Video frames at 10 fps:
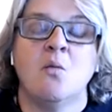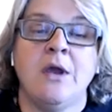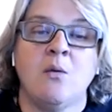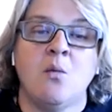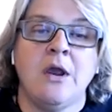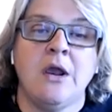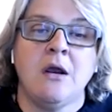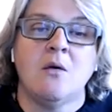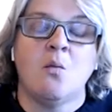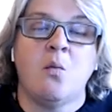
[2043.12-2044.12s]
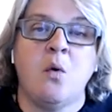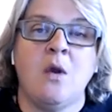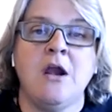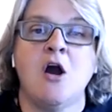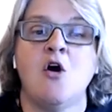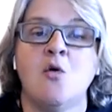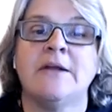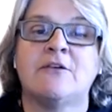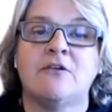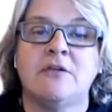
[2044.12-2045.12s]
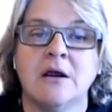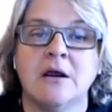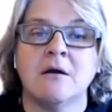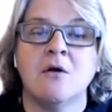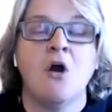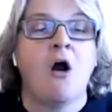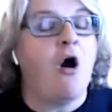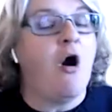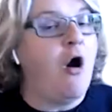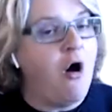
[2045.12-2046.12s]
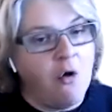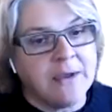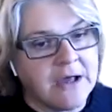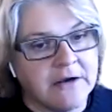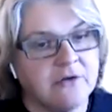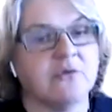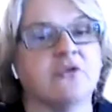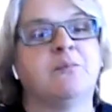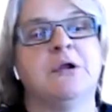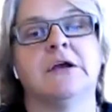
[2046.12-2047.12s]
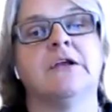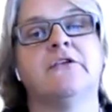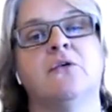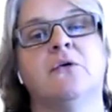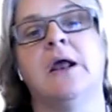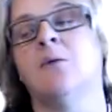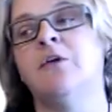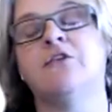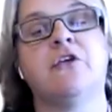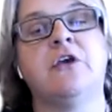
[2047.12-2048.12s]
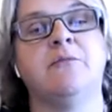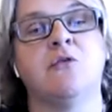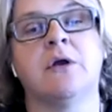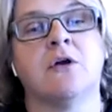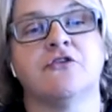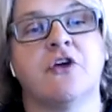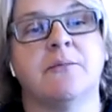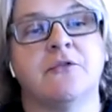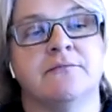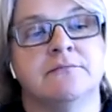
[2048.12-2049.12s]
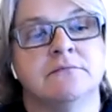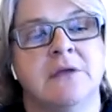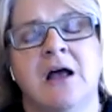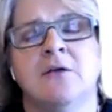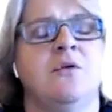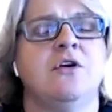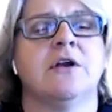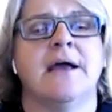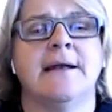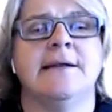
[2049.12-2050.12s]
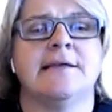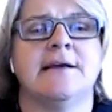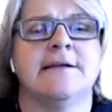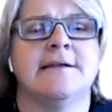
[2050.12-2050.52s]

we know it's there. All we got to do is plug into it, and we just keep doing our jobs. Allan, are you going to add anything to